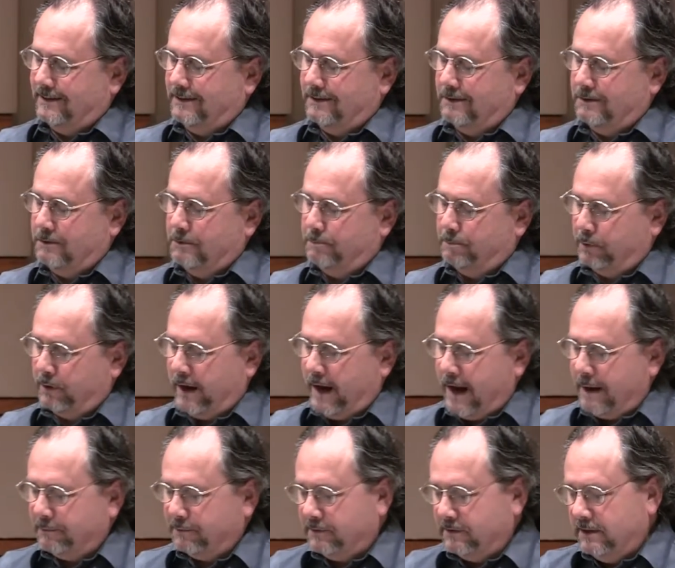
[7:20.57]
who
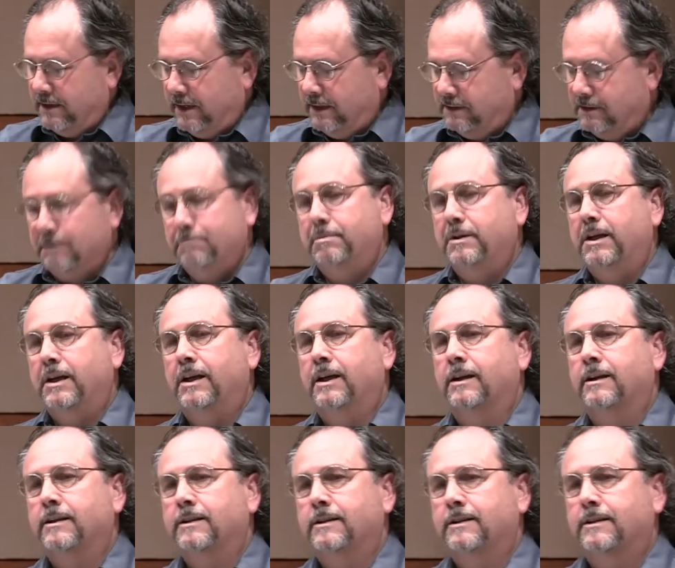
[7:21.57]
perhaps need to
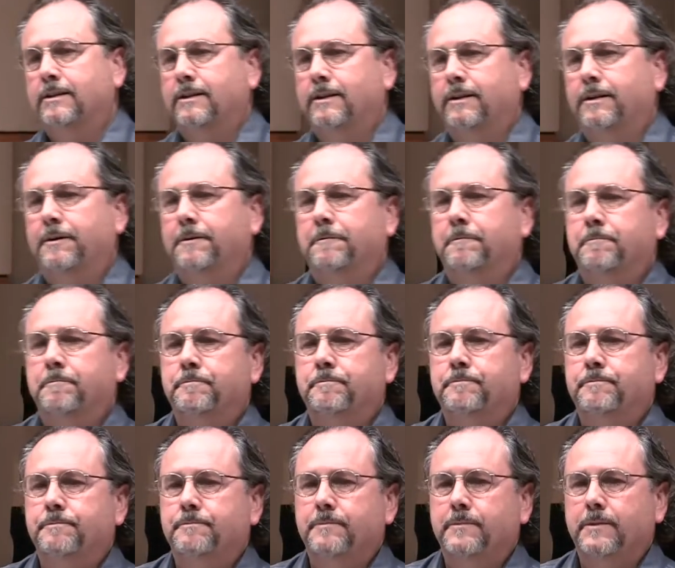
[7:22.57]
be
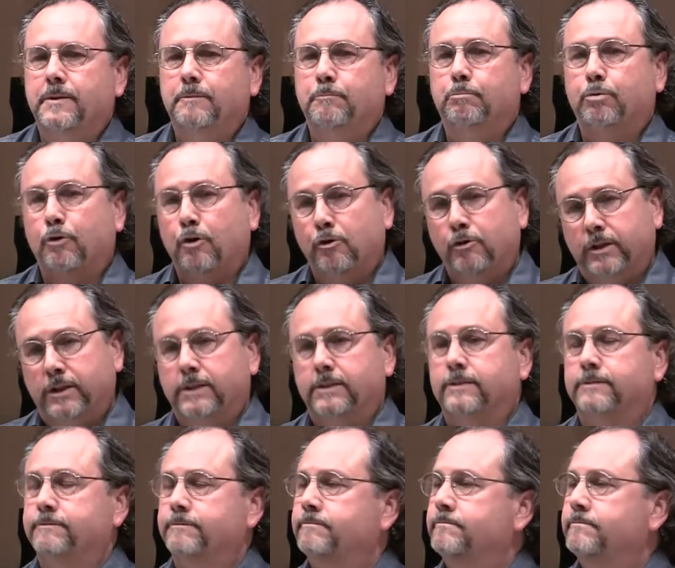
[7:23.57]
broken,